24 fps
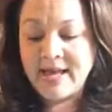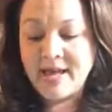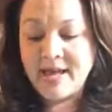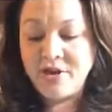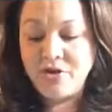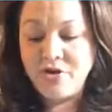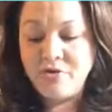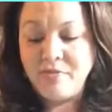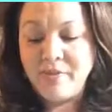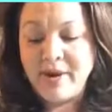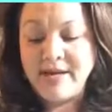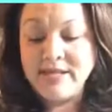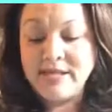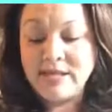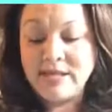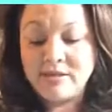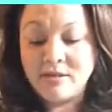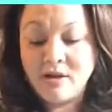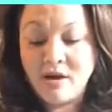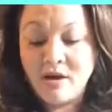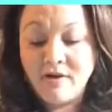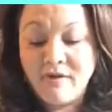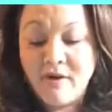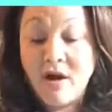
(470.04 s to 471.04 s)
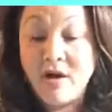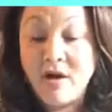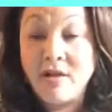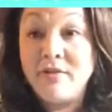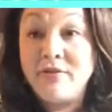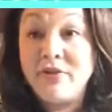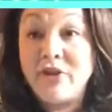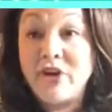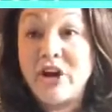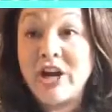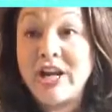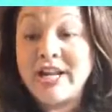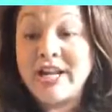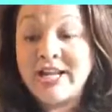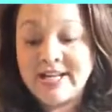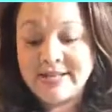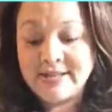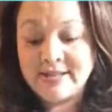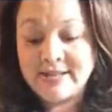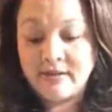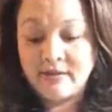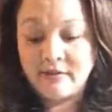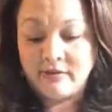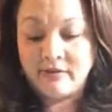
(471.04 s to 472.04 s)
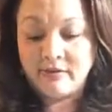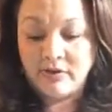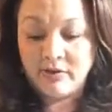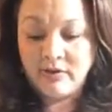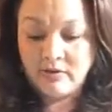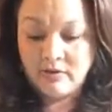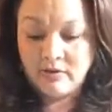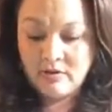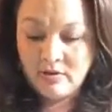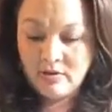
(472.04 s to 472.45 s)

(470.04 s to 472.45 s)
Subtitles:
then you might dissolve all of your adhesive.